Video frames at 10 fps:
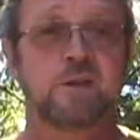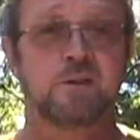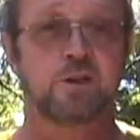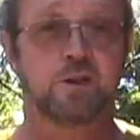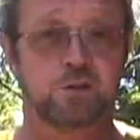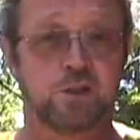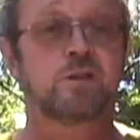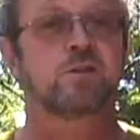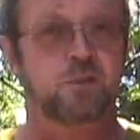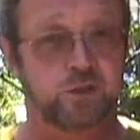the
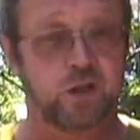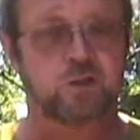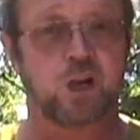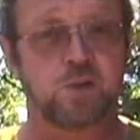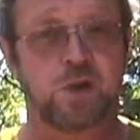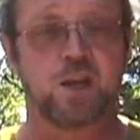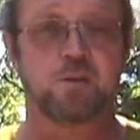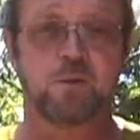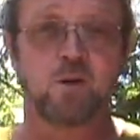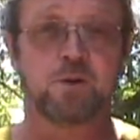units, which I'll talk about in a
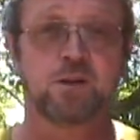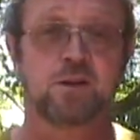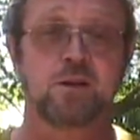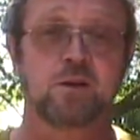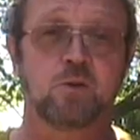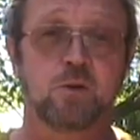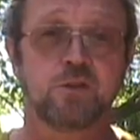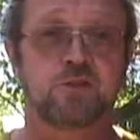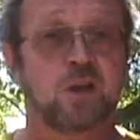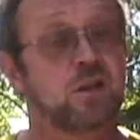moment, it
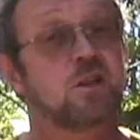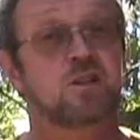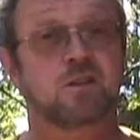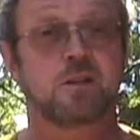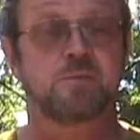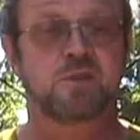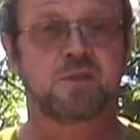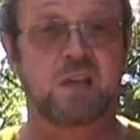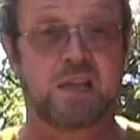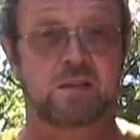will say that it sleeps
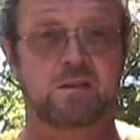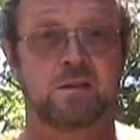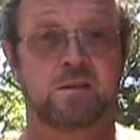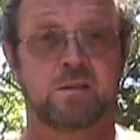six.